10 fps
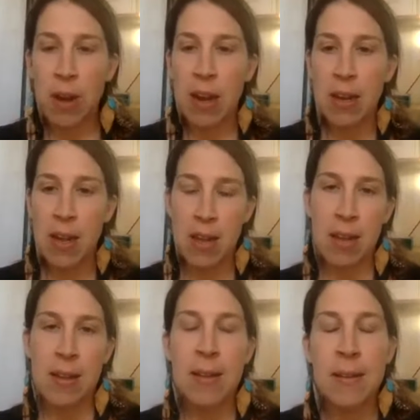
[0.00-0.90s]
right?
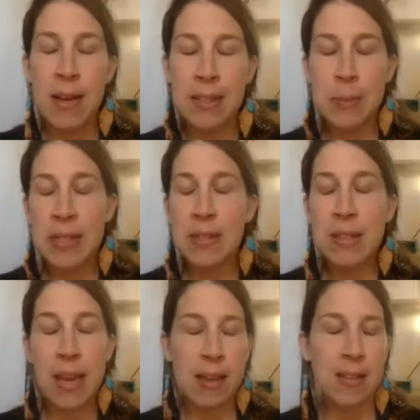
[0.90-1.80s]
Husbands,
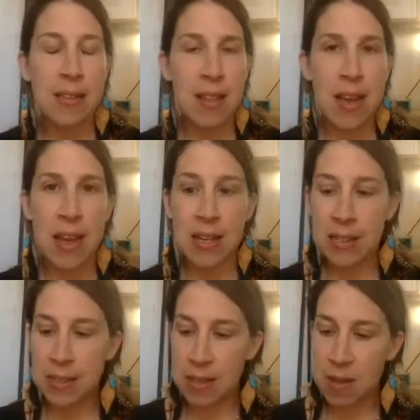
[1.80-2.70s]
kids,
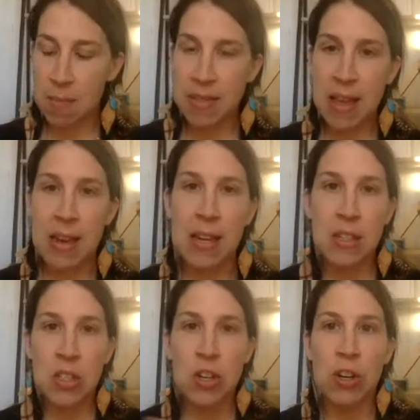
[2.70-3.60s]
clients. But then
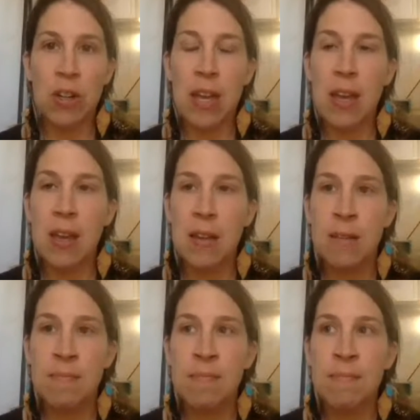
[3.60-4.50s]
internally,
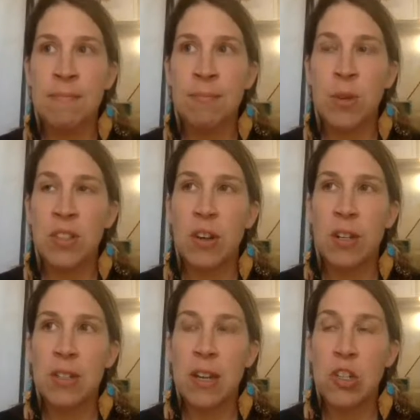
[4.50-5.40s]
what's our
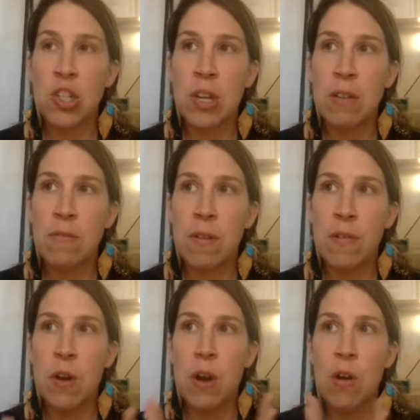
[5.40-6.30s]
intention
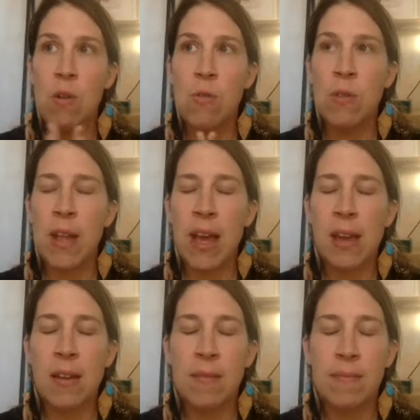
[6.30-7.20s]
for our own,
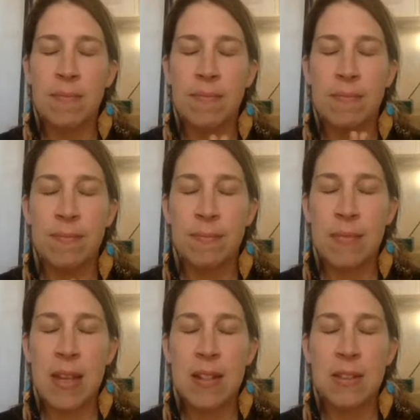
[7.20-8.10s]
like
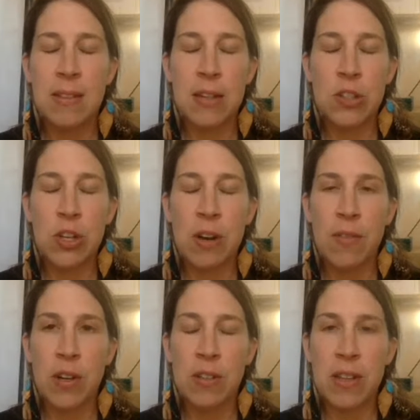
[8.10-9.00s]
in the center of
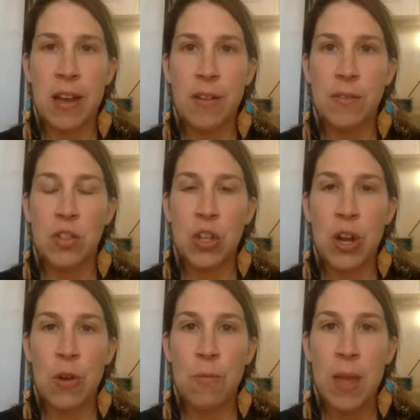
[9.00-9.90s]
ourselves,
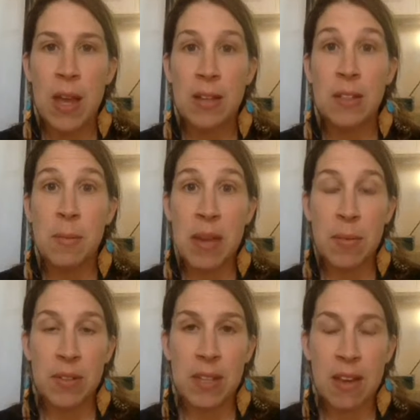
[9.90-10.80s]
to be
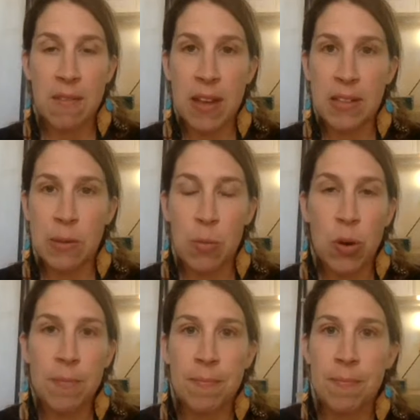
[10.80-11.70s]
able to give that
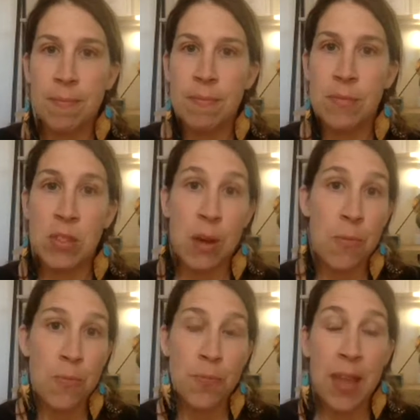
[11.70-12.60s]
support.
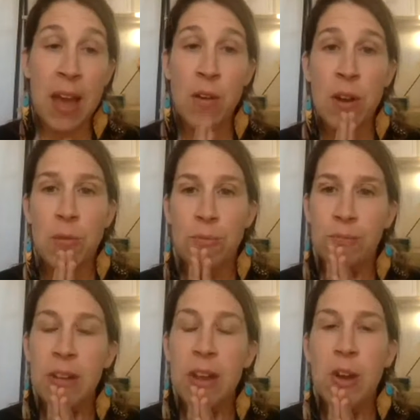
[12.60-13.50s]
So I don't know.
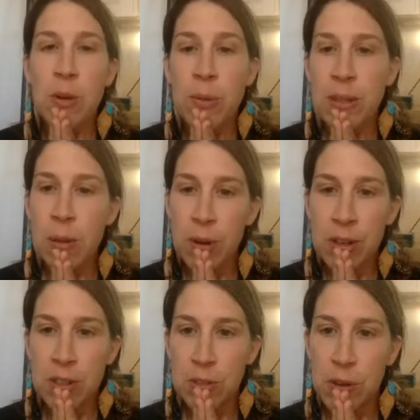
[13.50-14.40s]
I don't know what
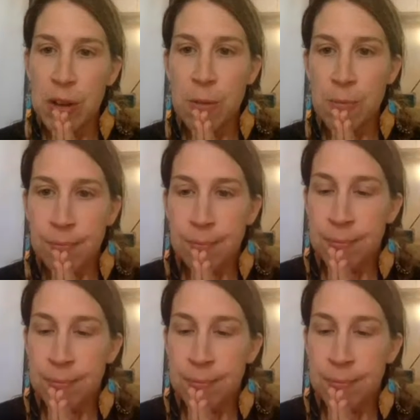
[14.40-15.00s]
that word is for you.